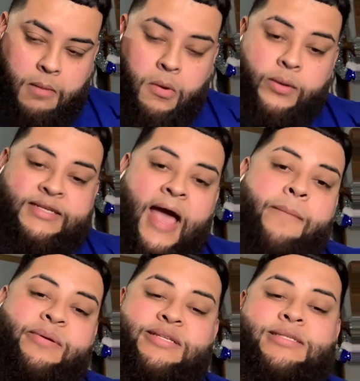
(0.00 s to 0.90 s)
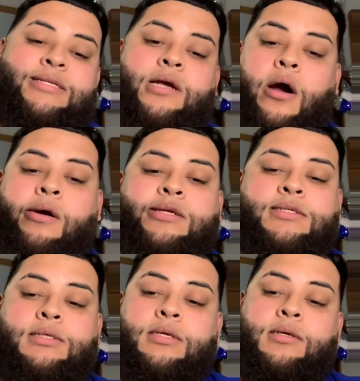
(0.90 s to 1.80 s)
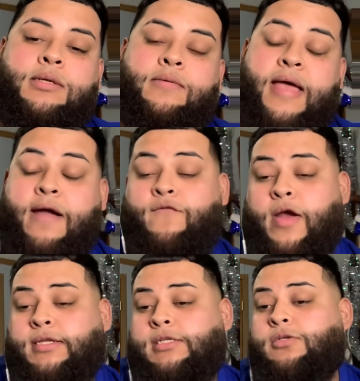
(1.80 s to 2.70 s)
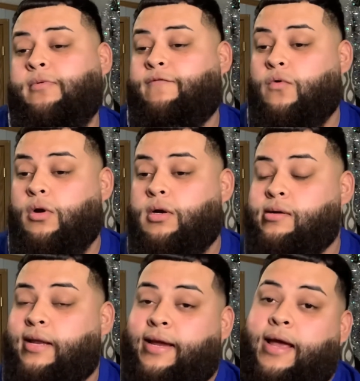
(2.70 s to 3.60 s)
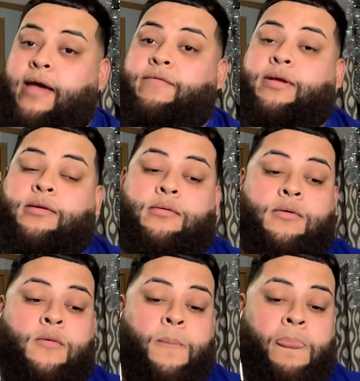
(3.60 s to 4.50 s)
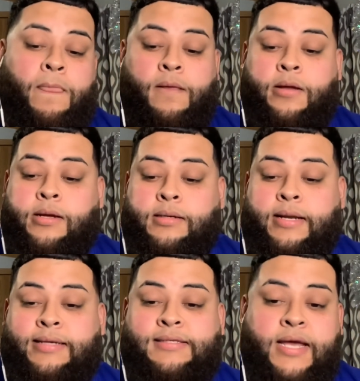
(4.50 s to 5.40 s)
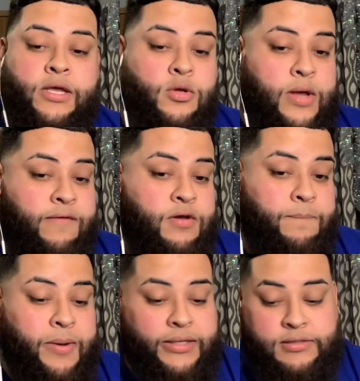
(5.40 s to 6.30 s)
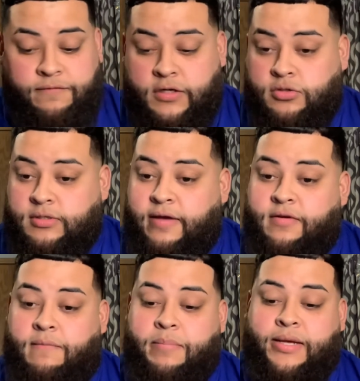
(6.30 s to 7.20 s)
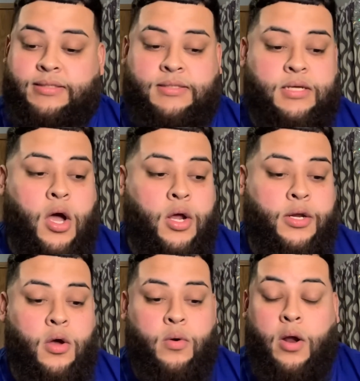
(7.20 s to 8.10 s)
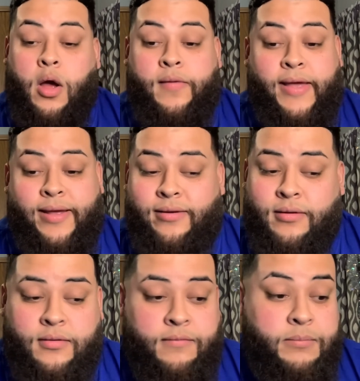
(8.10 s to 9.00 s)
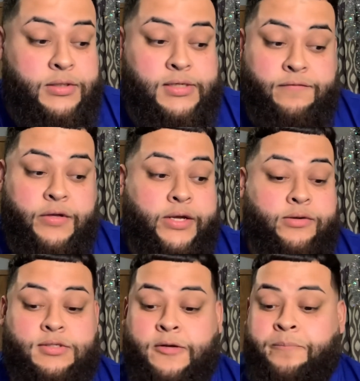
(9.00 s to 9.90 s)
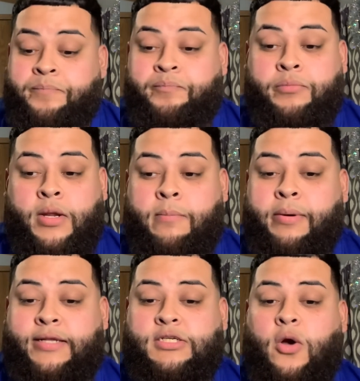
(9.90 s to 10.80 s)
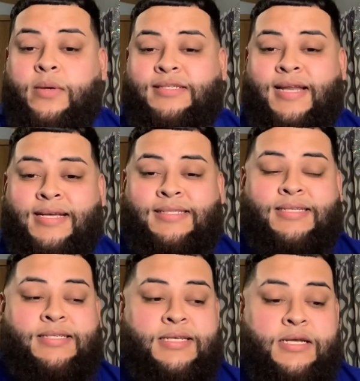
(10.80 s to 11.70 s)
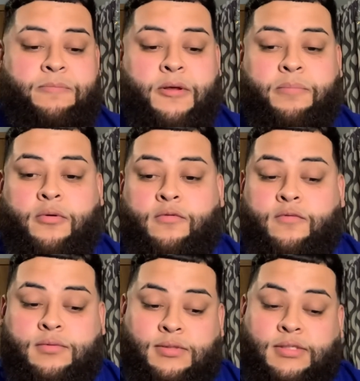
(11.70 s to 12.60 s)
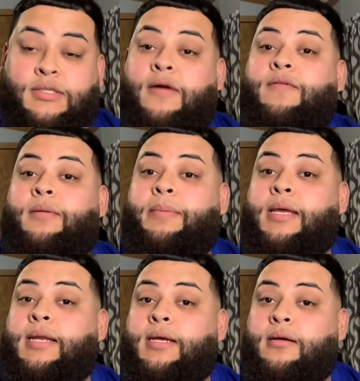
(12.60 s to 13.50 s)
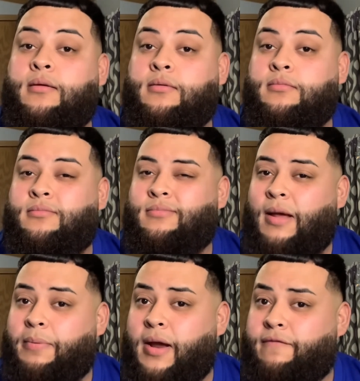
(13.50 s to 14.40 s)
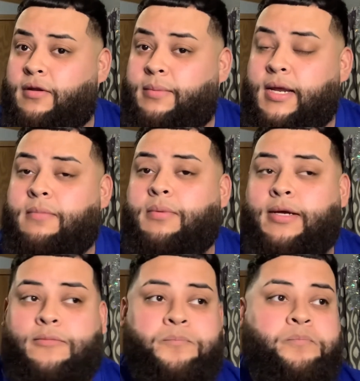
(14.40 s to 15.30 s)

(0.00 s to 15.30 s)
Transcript: always happy to see artists that I've reacted to before, like having, not saying you having the best visuals, having the best audio and all that, music videos, but it's always nice to see people start from the beginning, not probably from the beginning, but